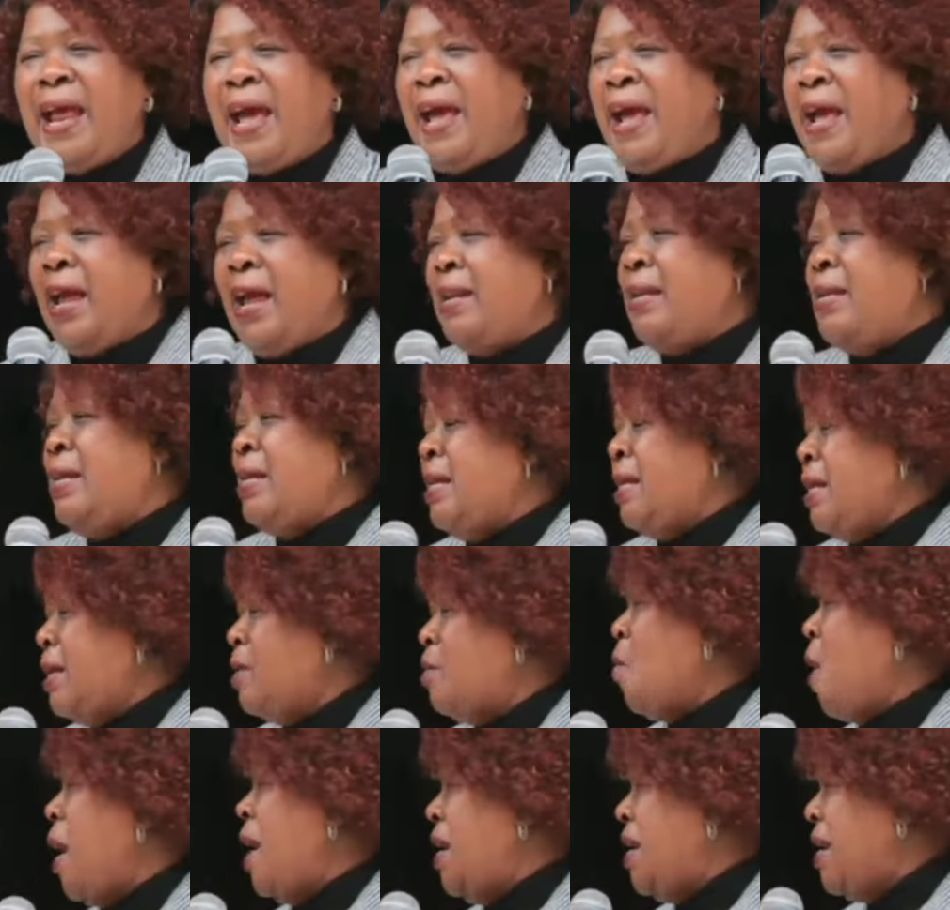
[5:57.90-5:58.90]
na
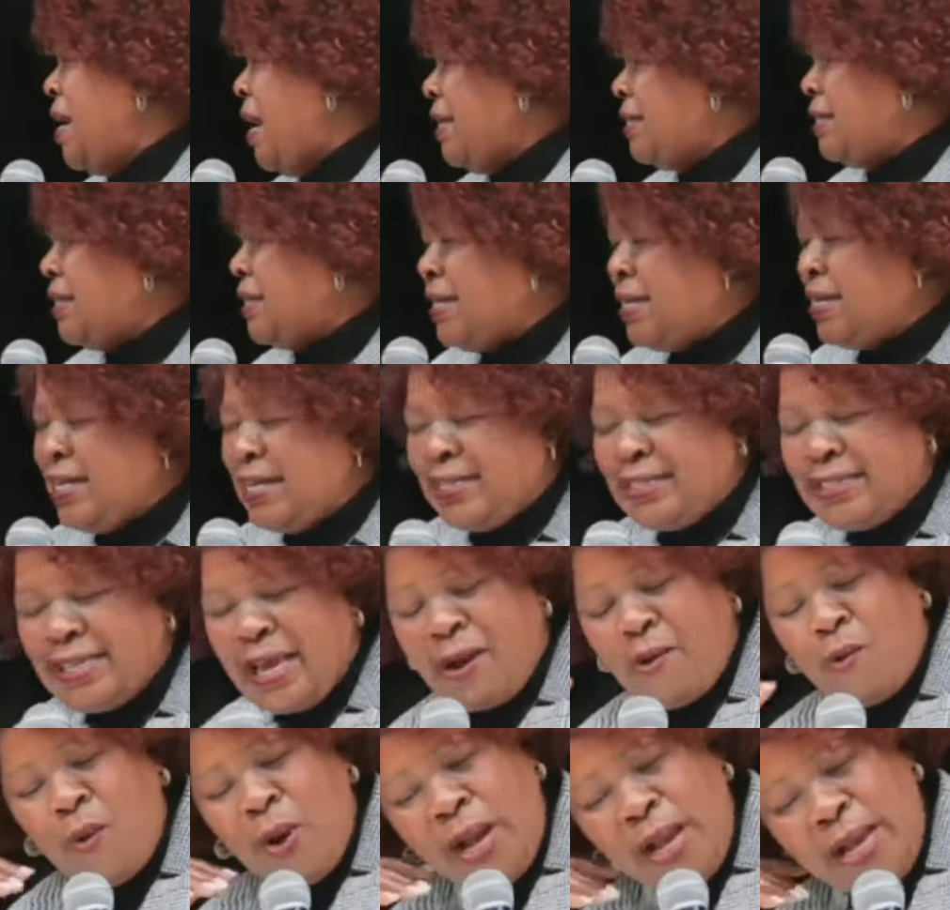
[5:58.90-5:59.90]
nilikuwa
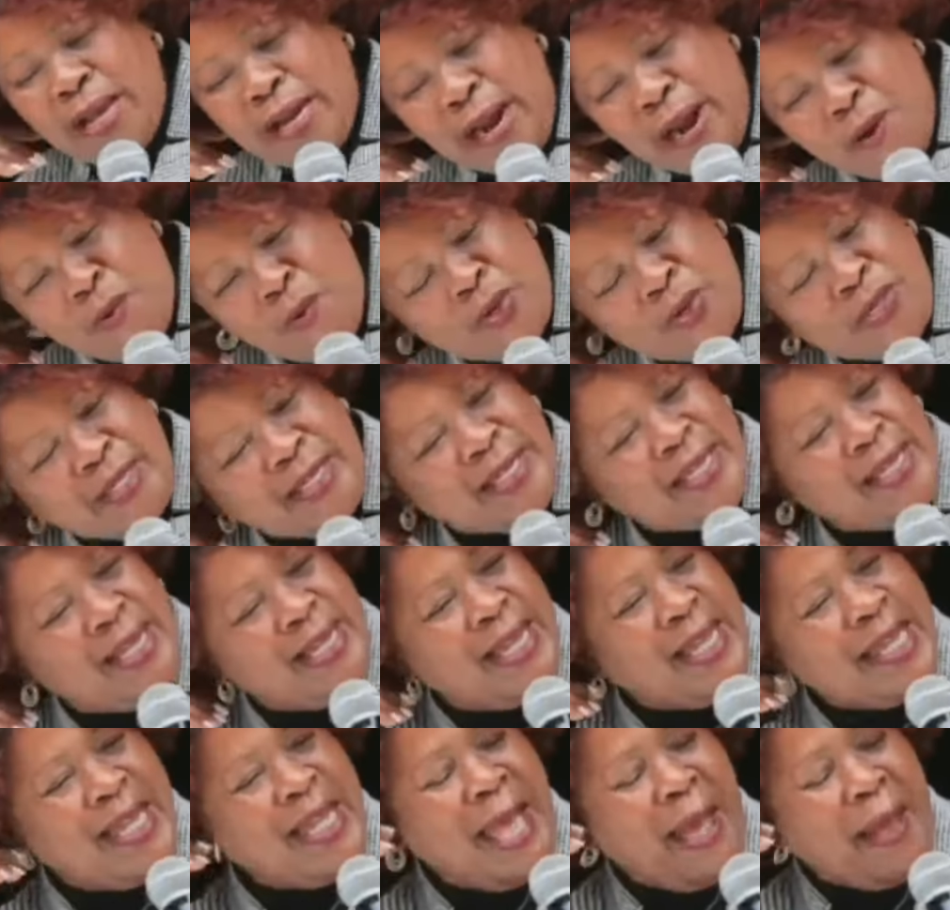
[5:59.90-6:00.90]
ninasikiliza kwa ground
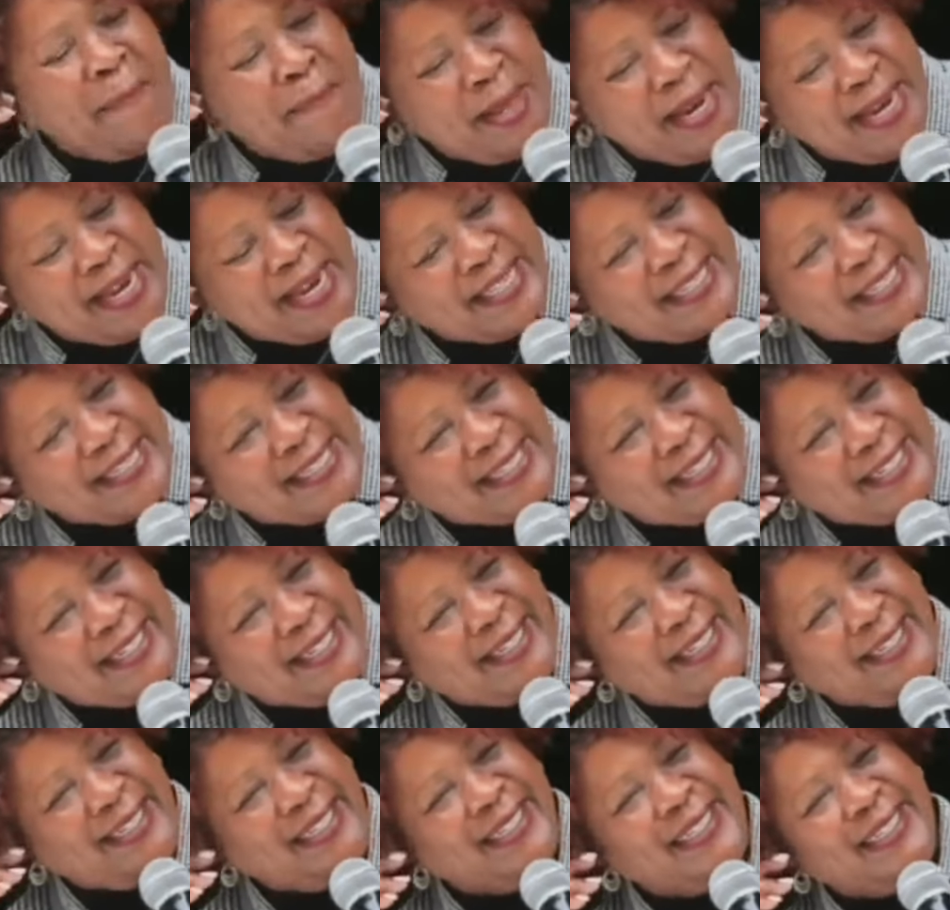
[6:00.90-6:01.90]
ya
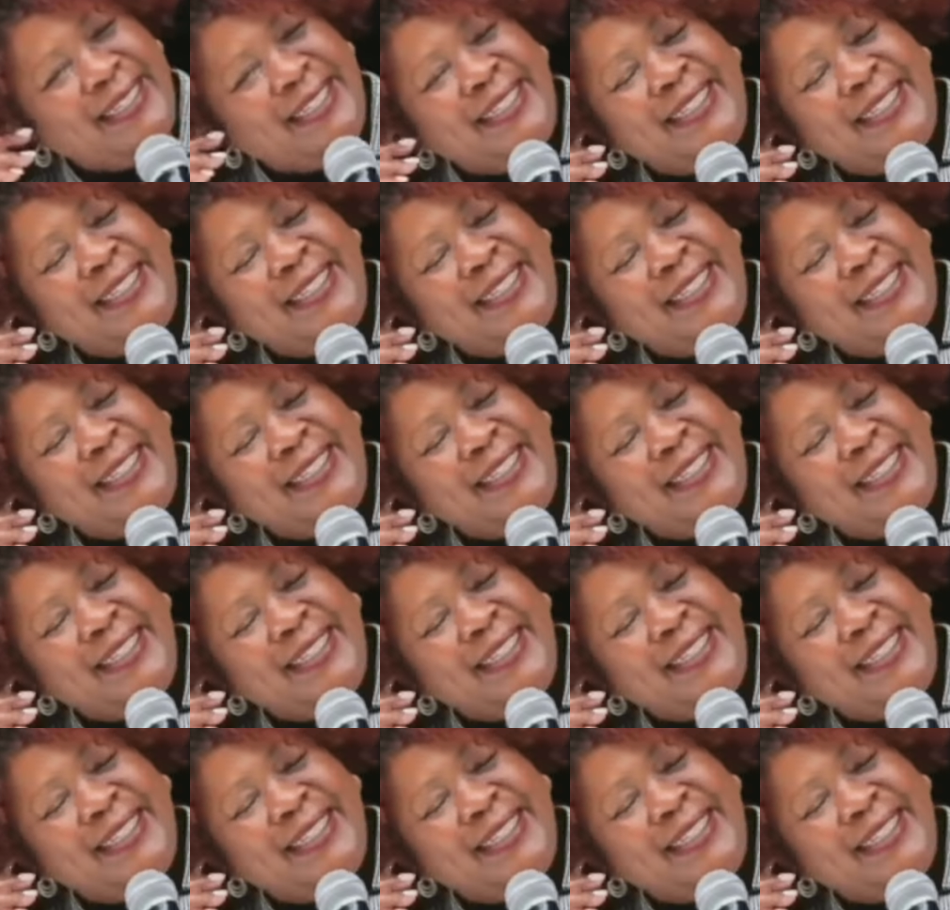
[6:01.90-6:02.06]
ministry.